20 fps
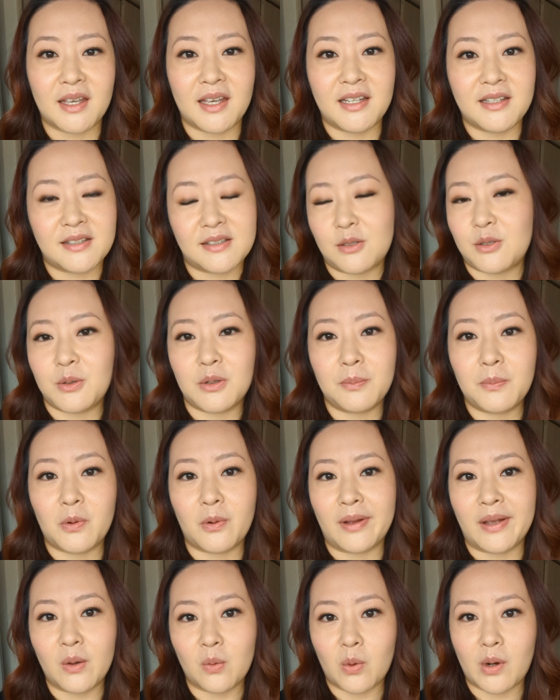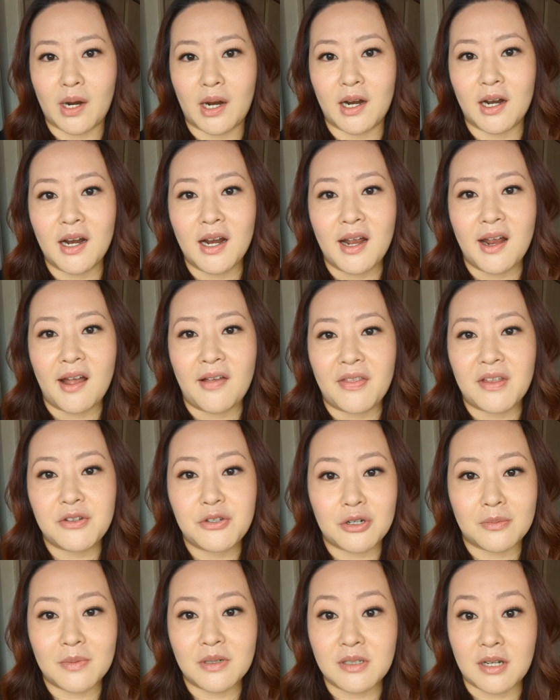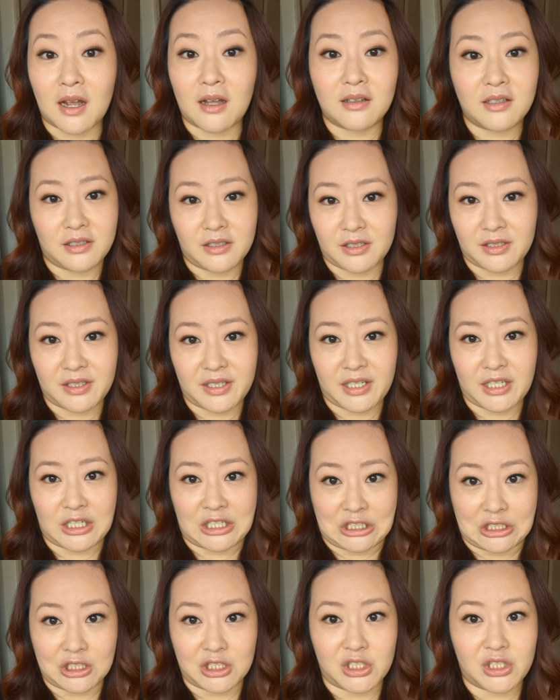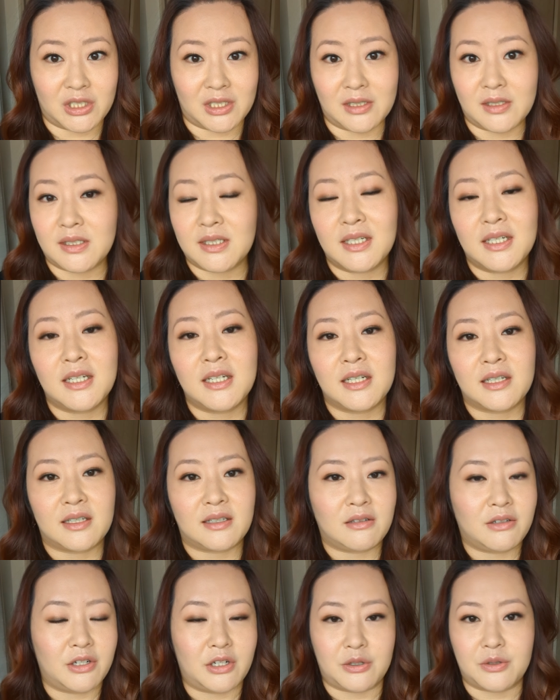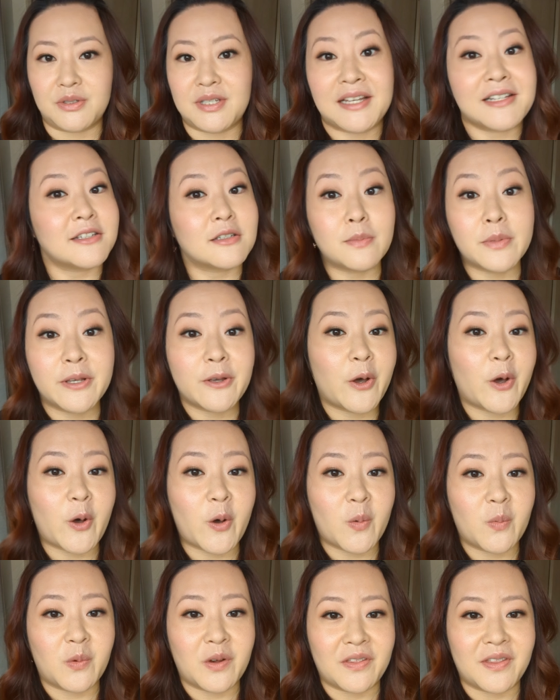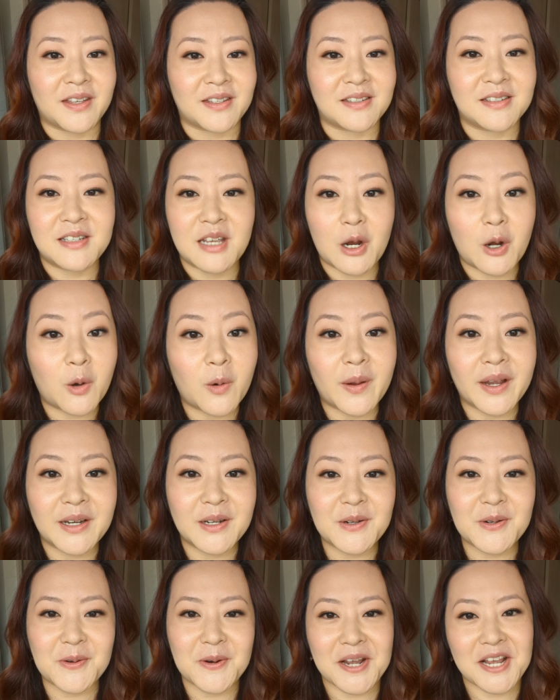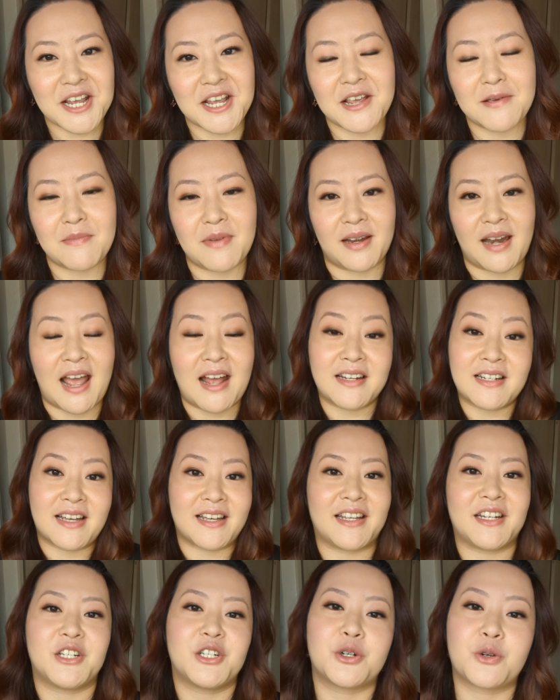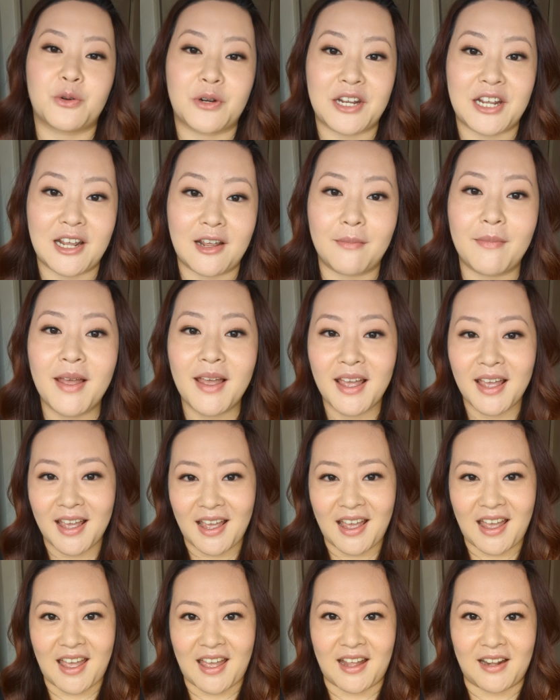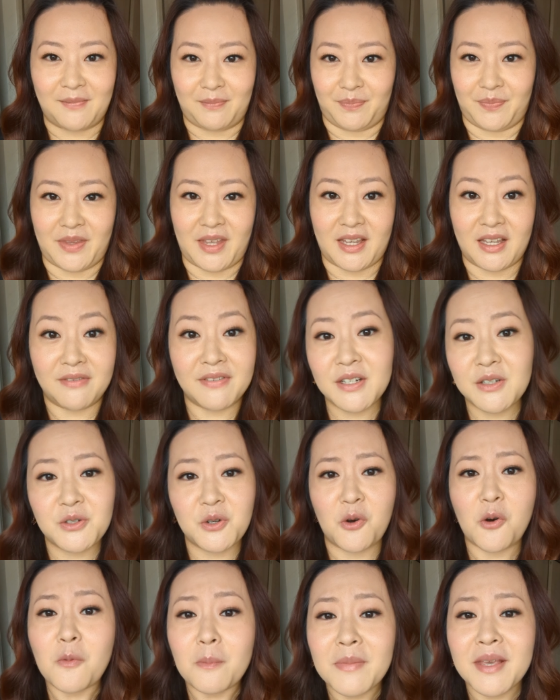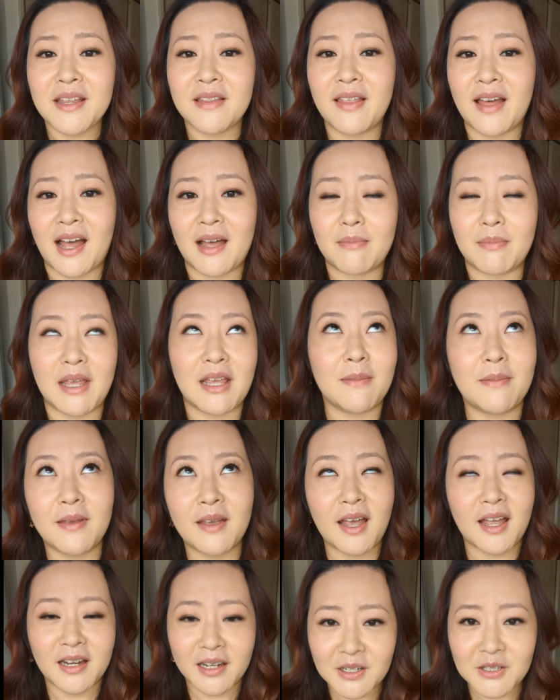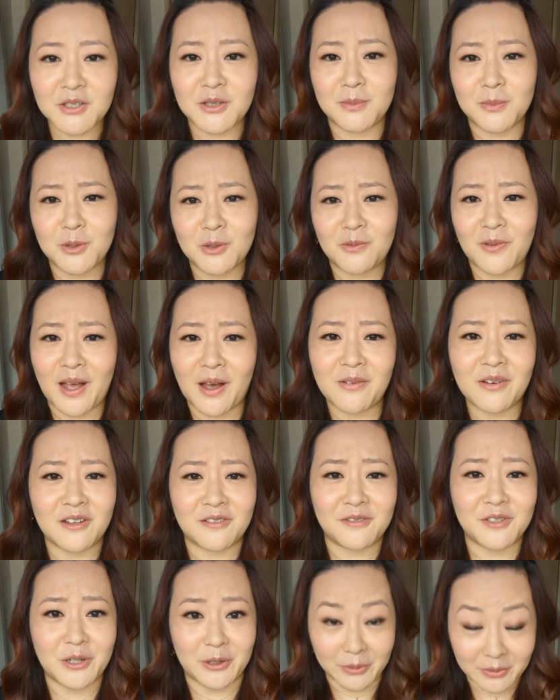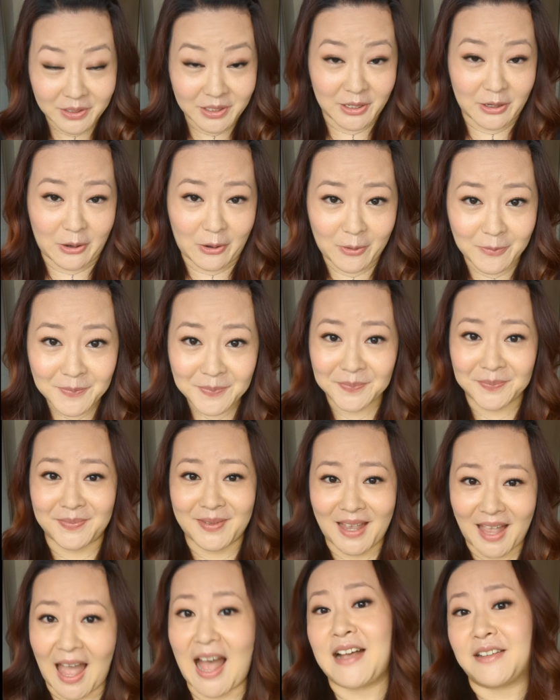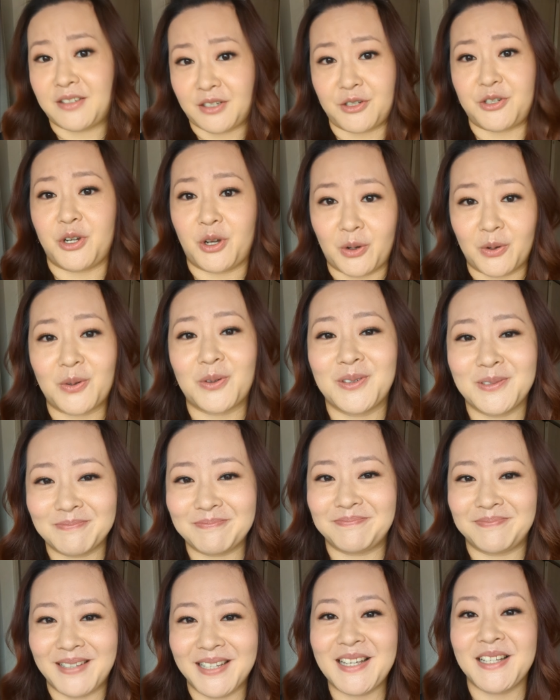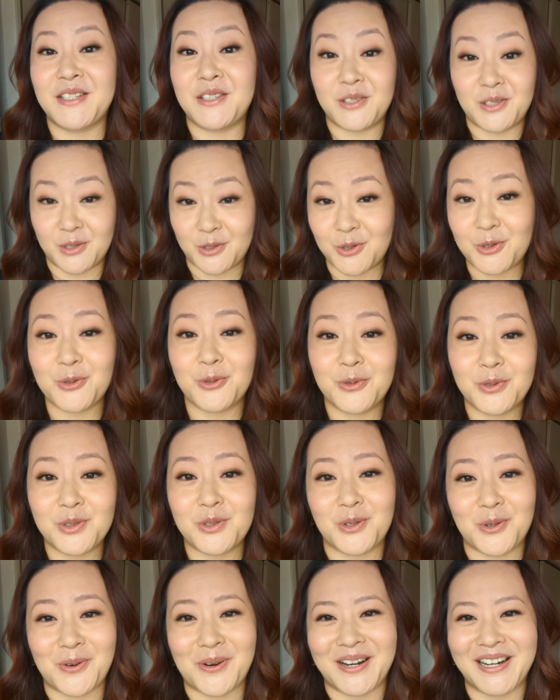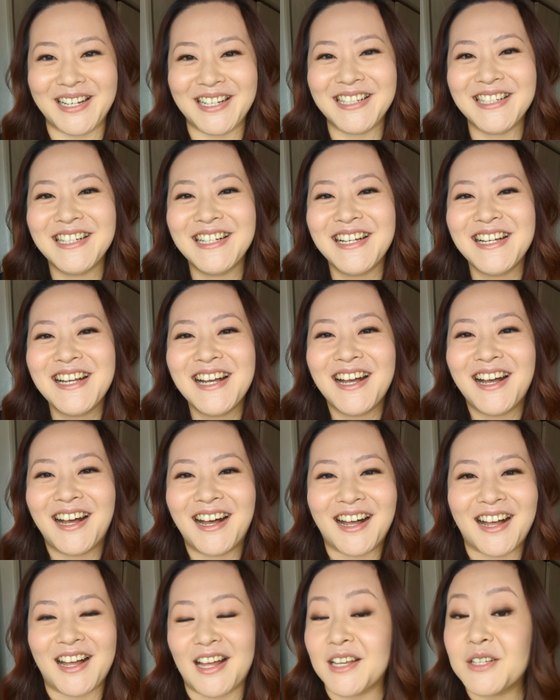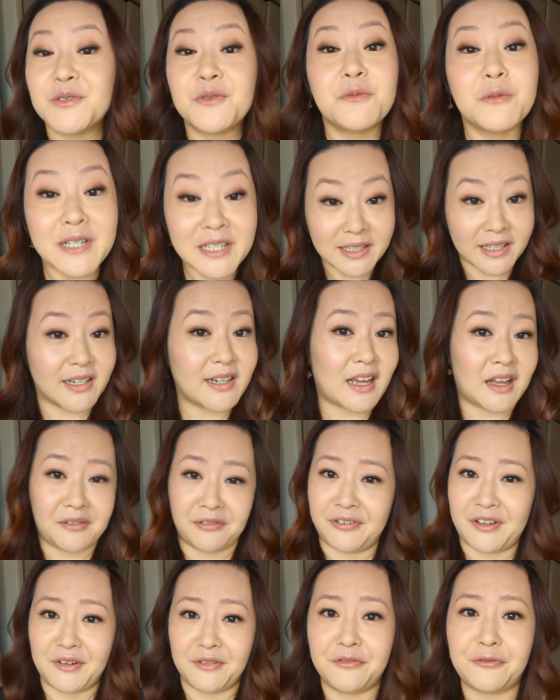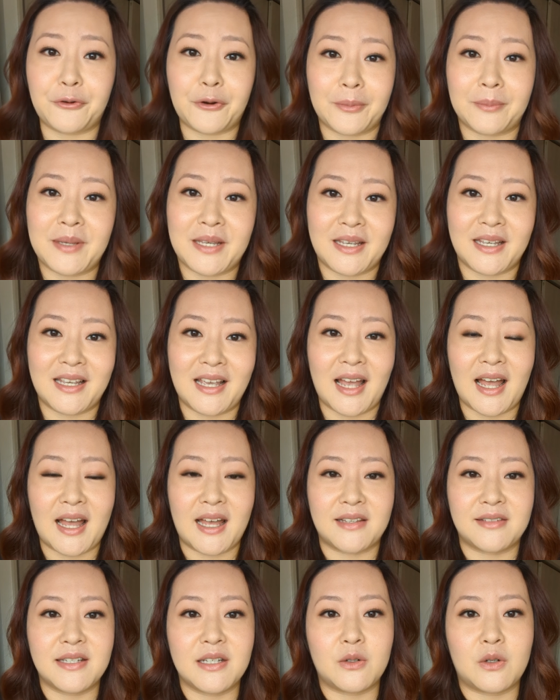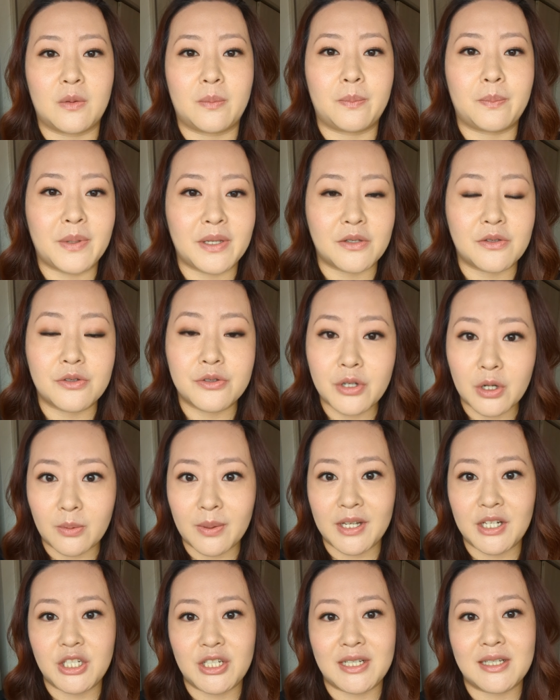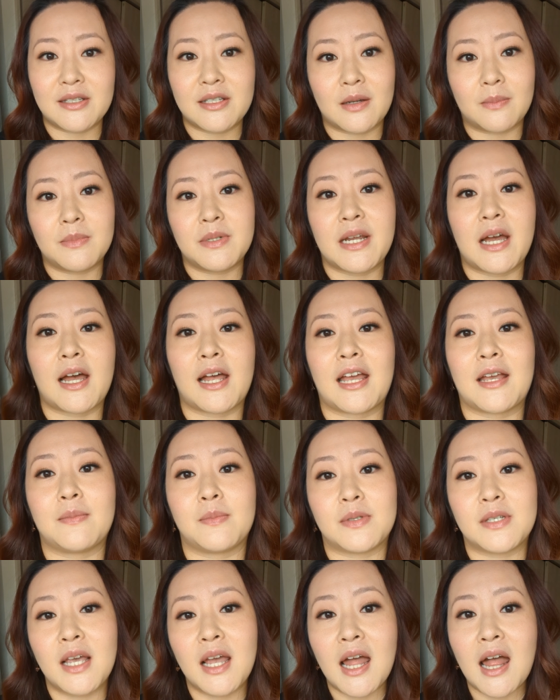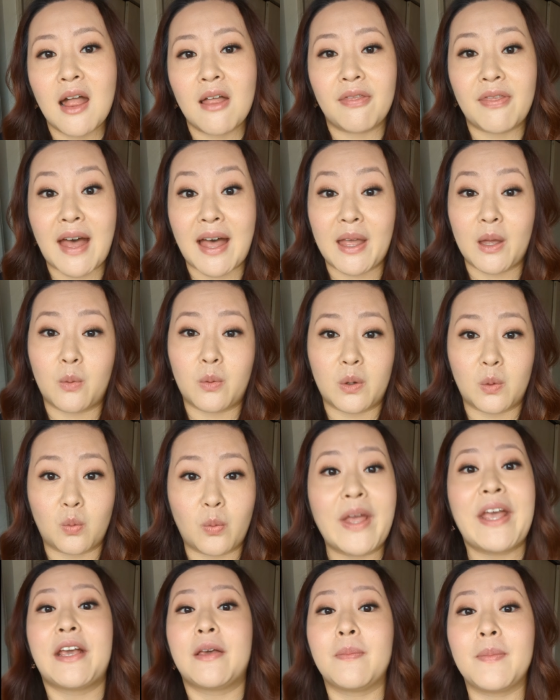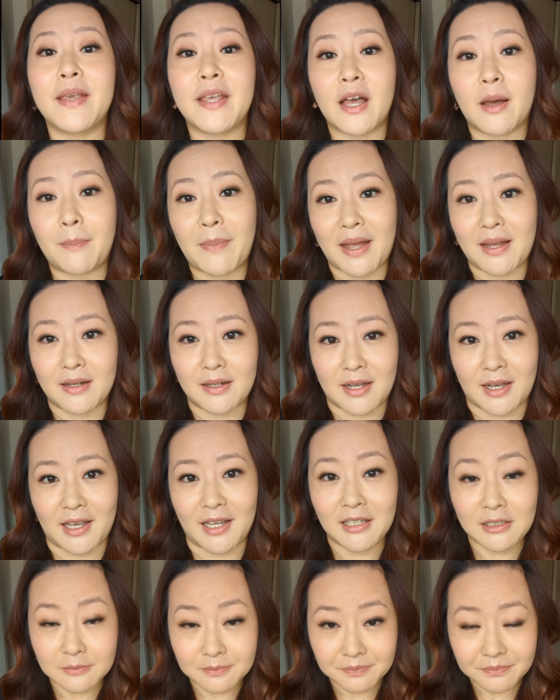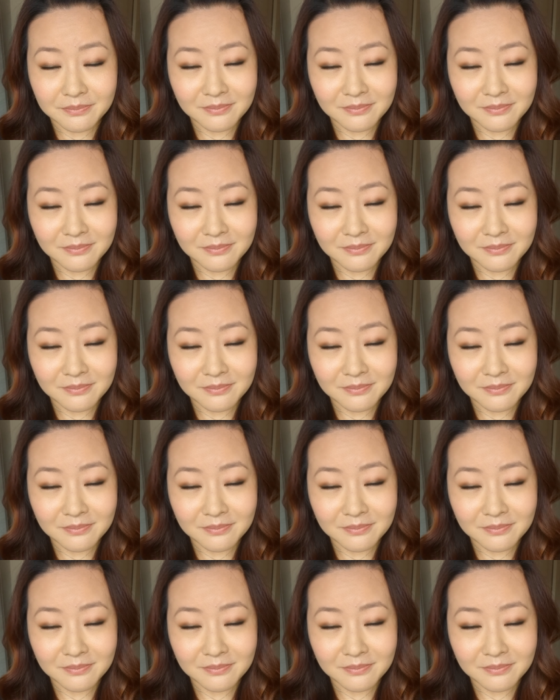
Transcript: It's to a point where the dermatologist here just sends me home with a steroid cream, an anti-itch cream, and they even told me that maybe I need to move out of Tokyo as a joke. It's a true story. It's really not fun for me, as it would be so itchy sometimes that it would wake me up at night.